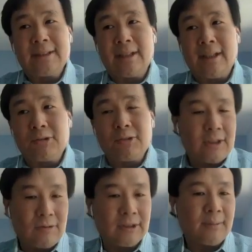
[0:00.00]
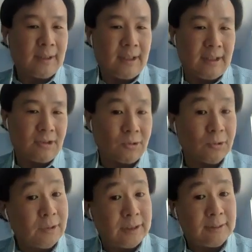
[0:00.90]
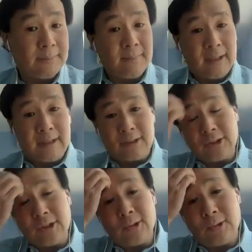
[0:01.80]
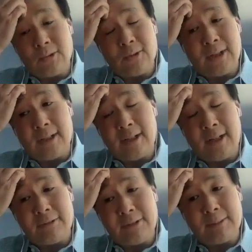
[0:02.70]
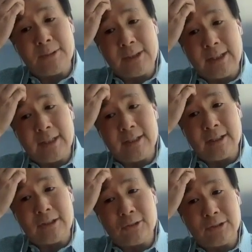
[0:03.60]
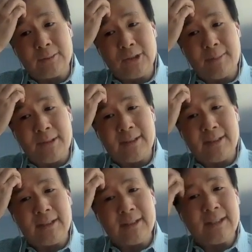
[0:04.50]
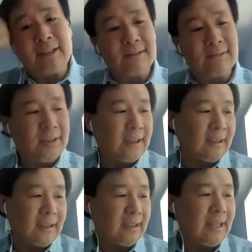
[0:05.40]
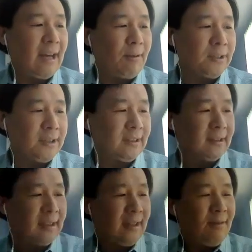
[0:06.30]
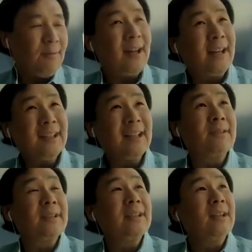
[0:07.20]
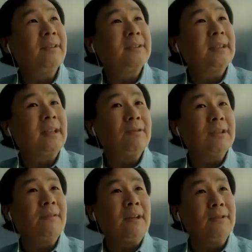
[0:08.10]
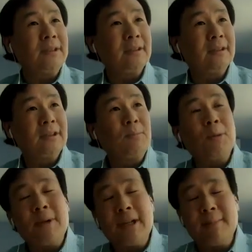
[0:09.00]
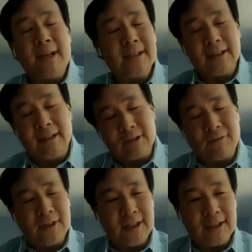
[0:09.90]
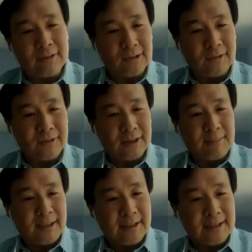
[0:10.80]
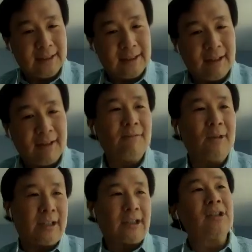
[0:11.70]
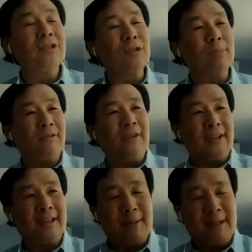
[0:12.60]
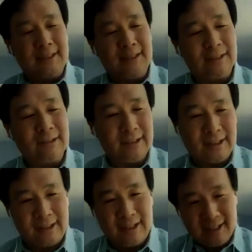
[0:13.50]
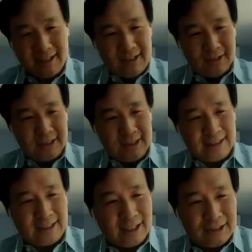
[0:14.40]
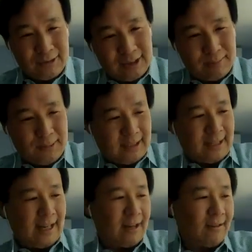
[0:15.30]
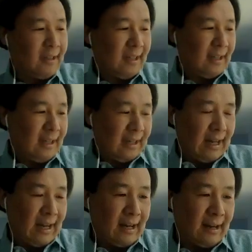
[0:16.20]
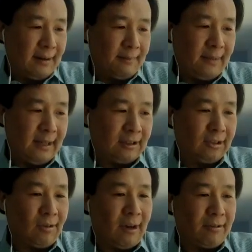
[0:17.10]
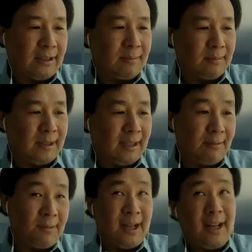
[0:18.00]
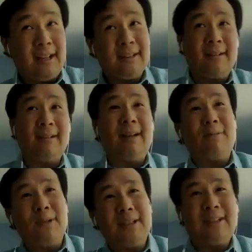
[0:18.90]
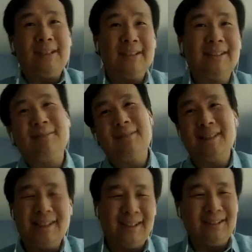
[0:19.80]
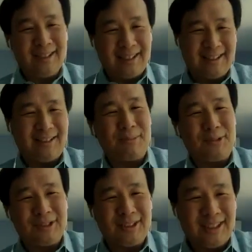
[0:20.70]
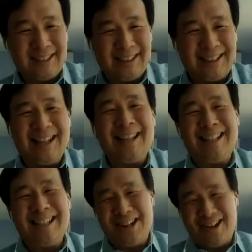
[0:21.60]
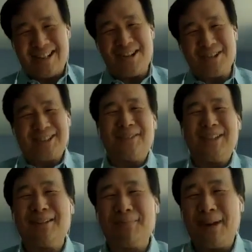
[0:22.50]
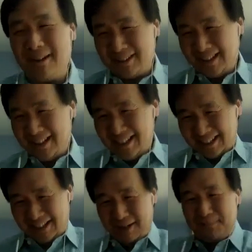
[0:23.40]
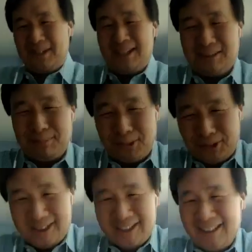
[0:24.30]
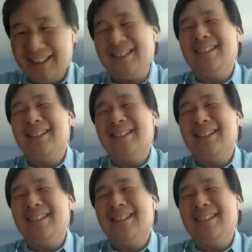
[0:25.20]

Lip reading: that I would try to do something in journalism. And so I was able to get a journalism job. And like Glynn was saying, like, yeah, I wasn't, well, I think I was like, it was a Smart Money magazine. It was a financial services magazine, well, like a consumer finance magazine. So it's like, here are the 10 stocks you need to pick now. And so I was able to say like, well, I worked in, commercial lending. I know something about companies more than the,